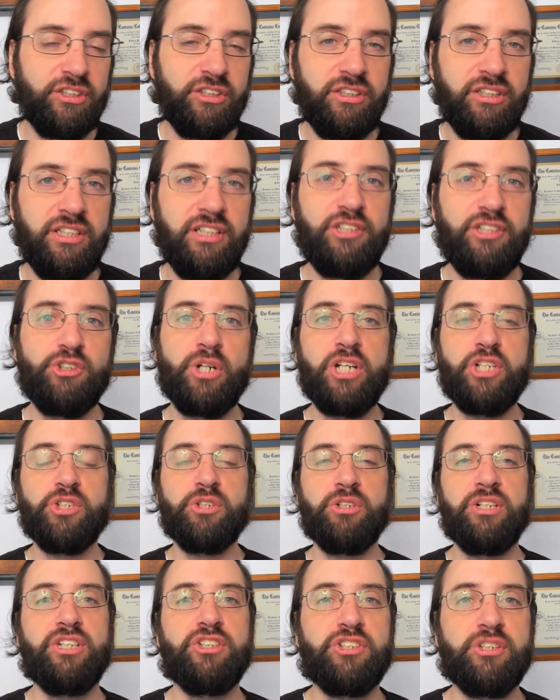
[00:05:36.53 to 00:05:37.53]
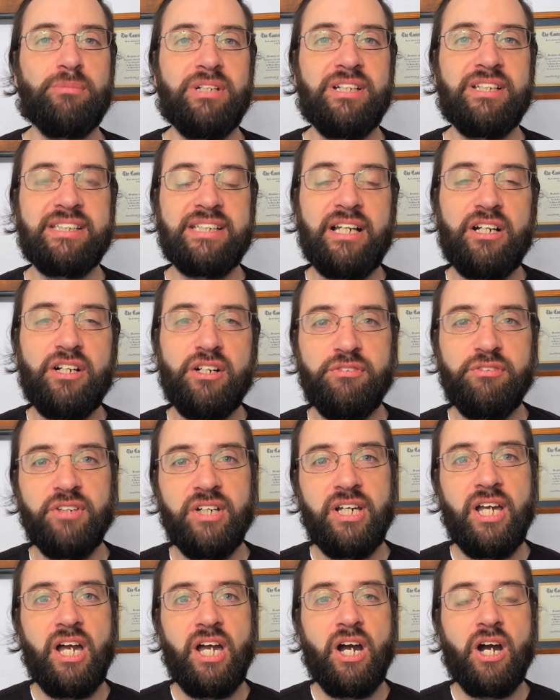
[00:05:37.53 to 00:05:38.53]
the Treasury instrument itself
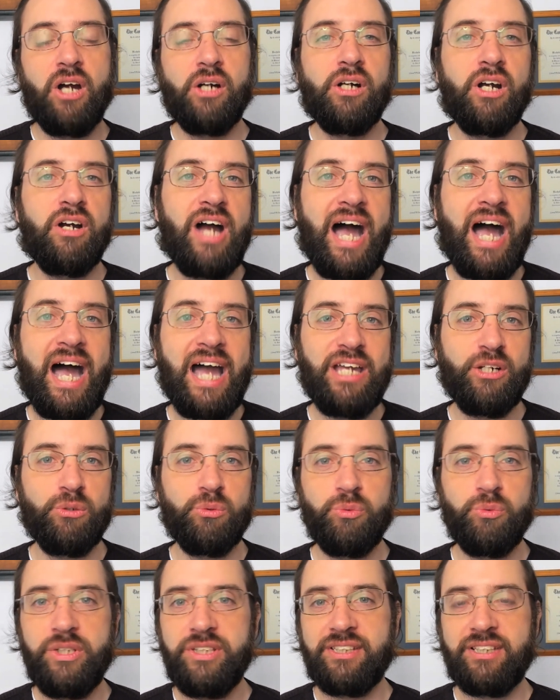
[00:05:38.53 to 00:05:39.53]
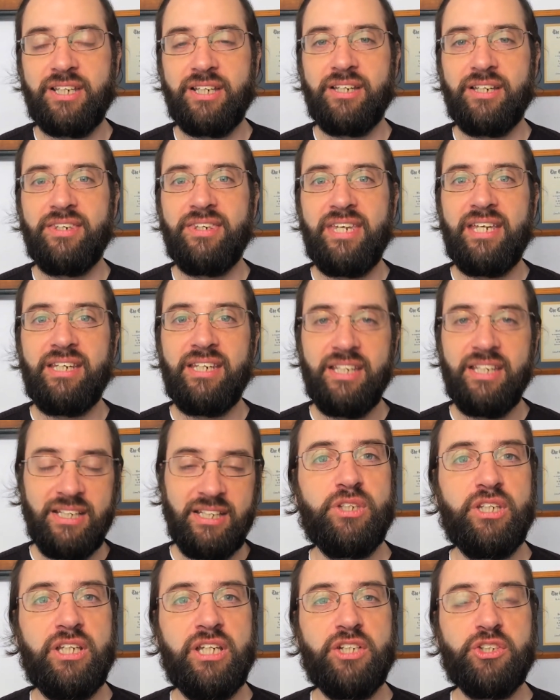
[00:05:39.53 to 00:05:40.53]
are a higher risk than
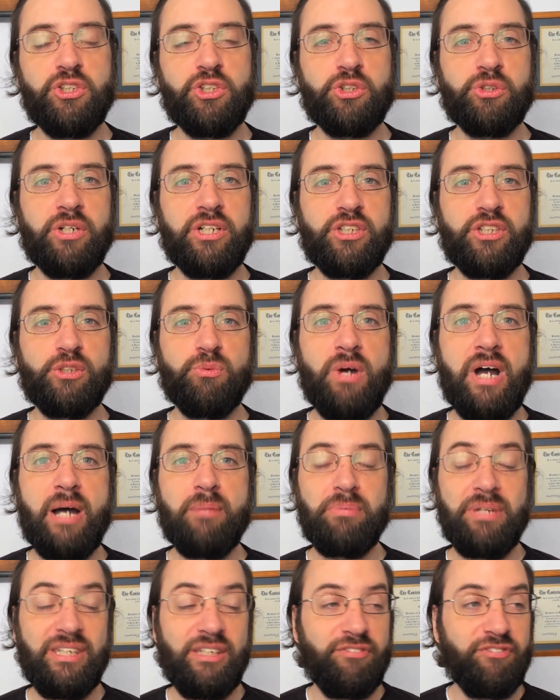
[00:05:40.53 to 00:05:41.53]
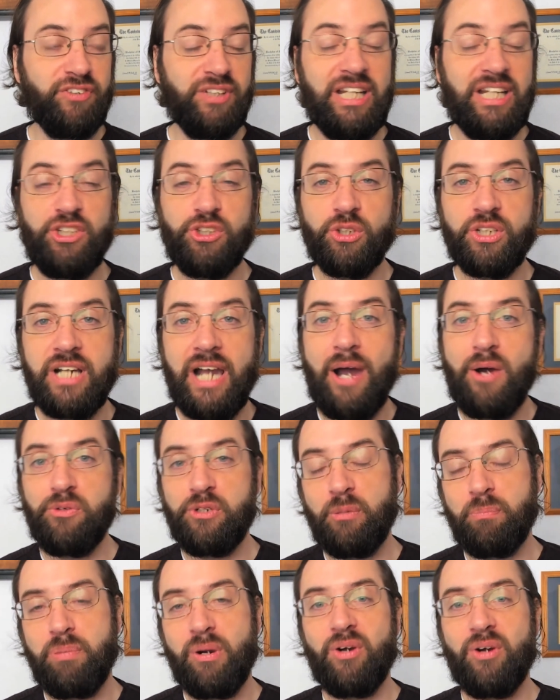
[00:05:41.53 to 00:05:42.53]
the interest rate swap and the financial
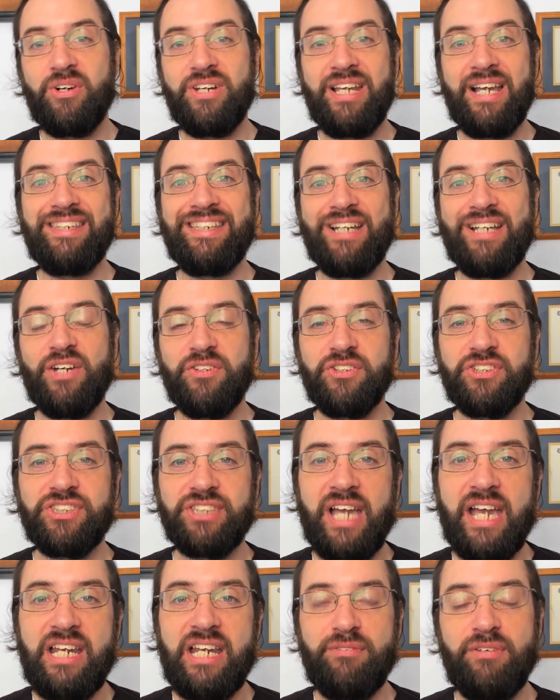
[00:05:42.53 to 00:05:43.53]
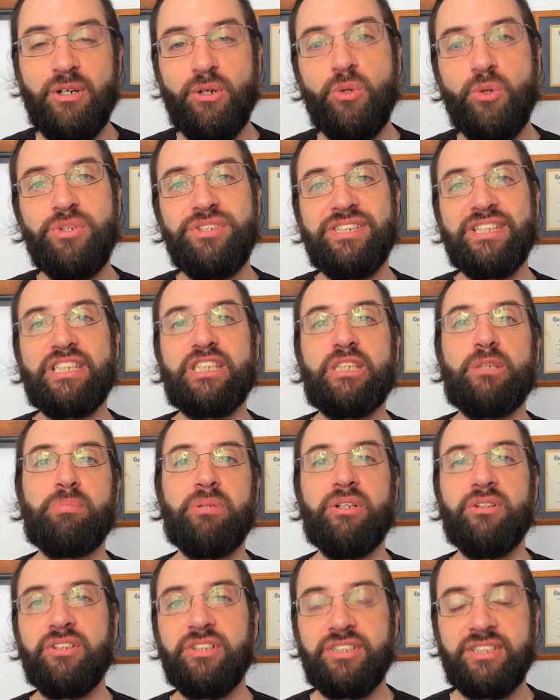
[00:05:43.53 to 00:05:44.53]
counterparty on the other side of it, who is
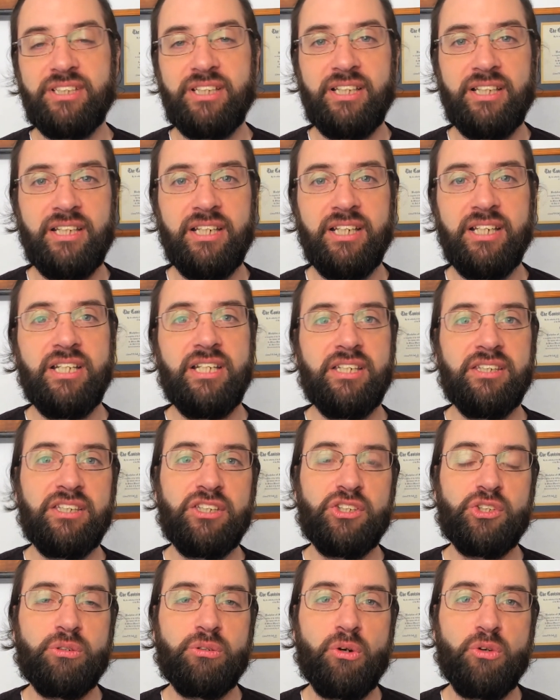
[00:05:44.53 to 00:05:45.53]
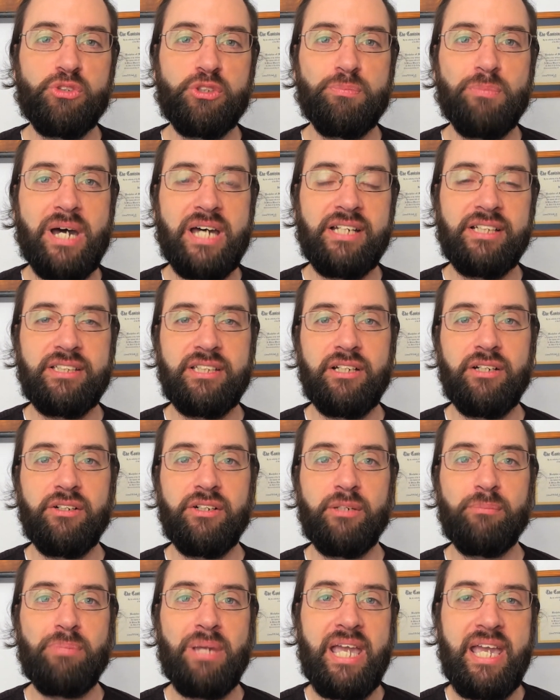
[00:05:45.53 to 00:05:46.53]
experiencing this gross
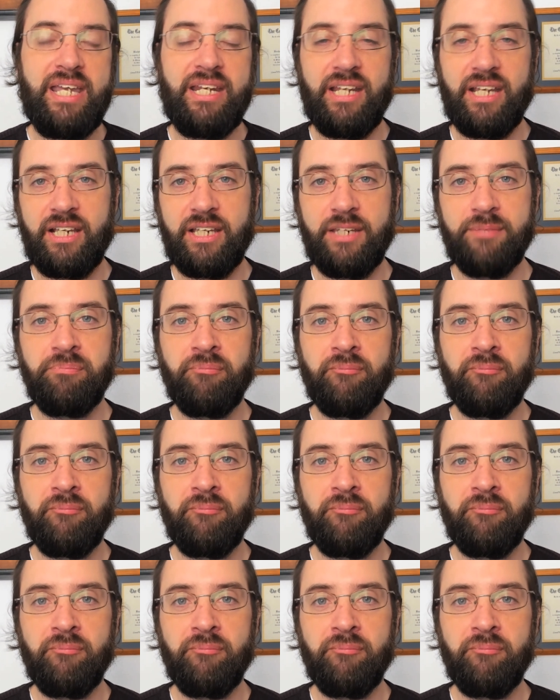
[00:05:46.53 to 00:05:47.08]
monetary panic.